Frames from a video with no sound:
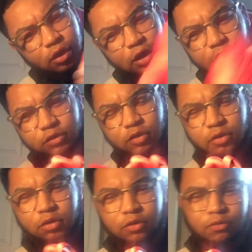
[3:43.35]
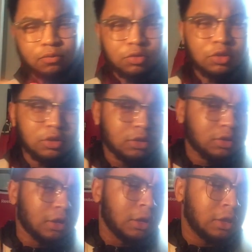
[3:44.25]
and it's gonna look thick.
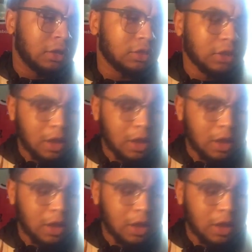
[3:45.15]
And then